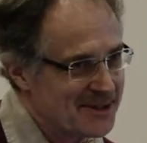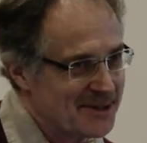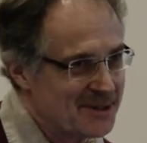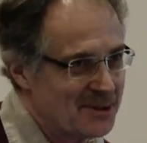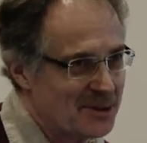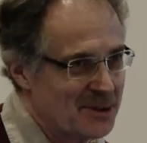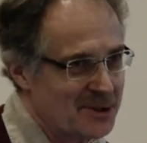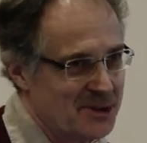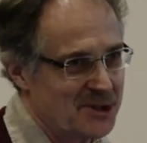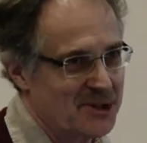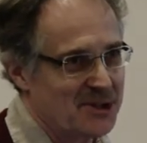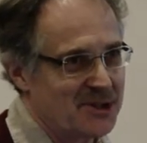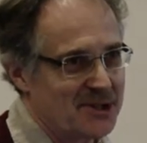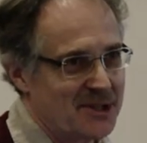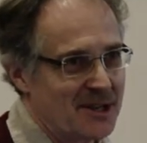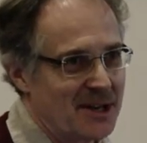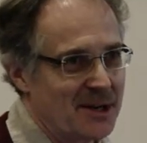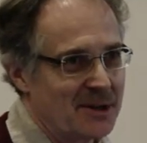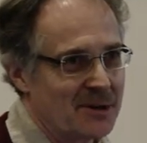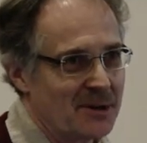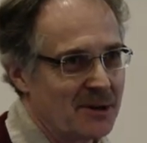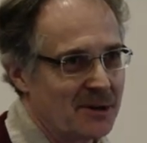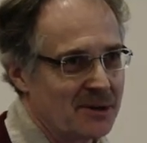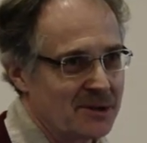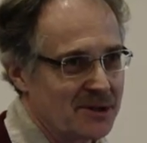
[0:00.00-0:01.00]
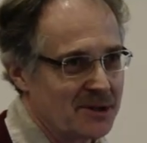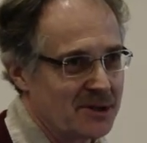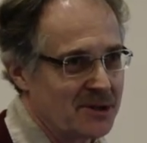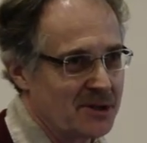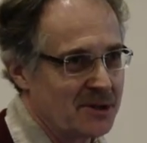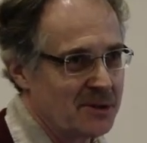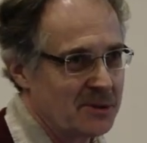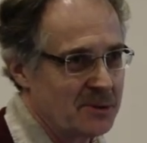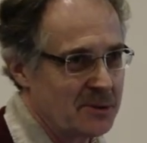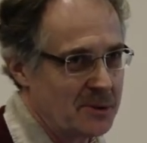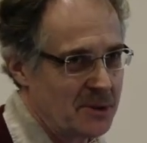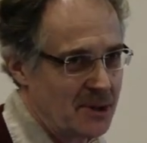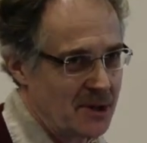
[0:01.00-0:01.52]
Costs are
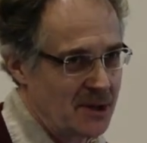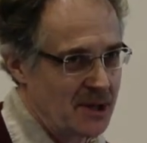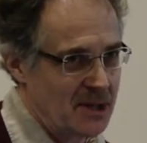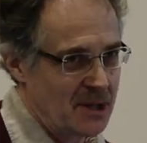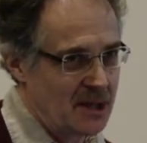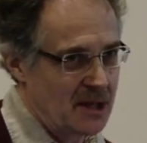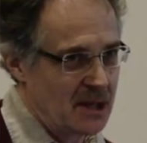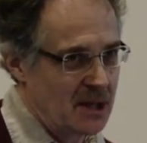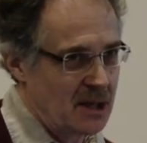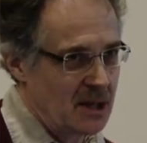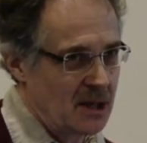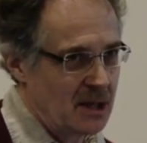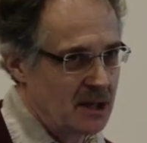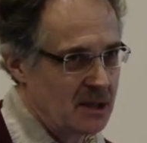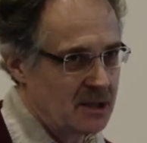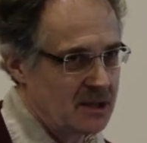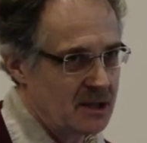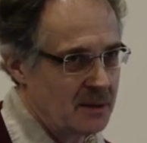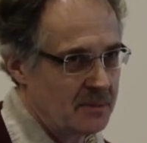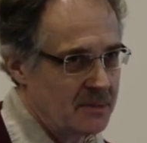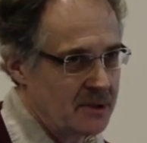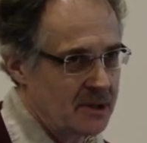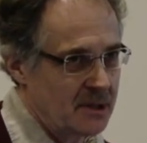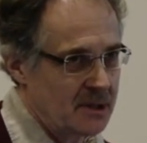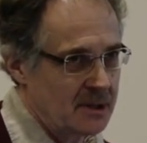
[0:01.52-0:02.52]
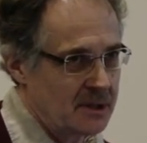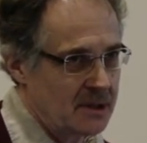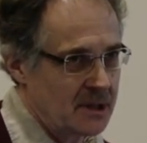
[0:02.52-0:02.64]
also something